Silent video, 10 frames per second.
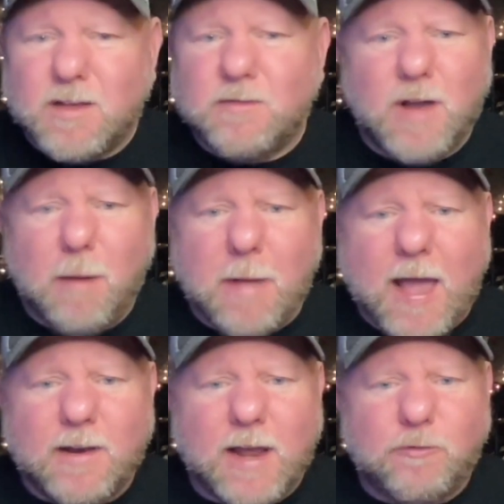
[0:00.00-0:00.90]
Not
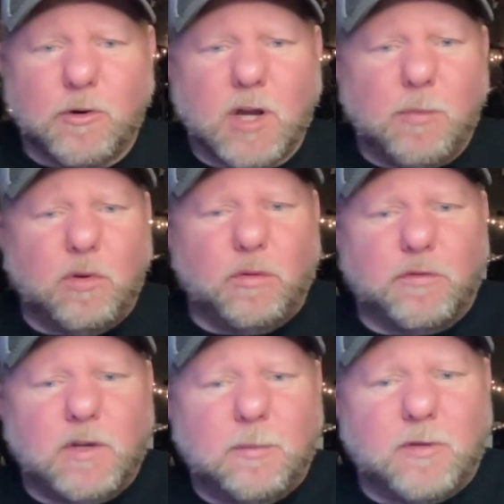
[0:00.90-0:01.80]
bad, and after a couple little
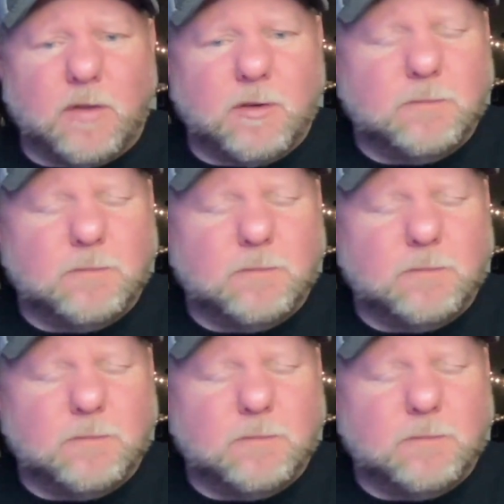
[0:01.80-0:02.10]
sips of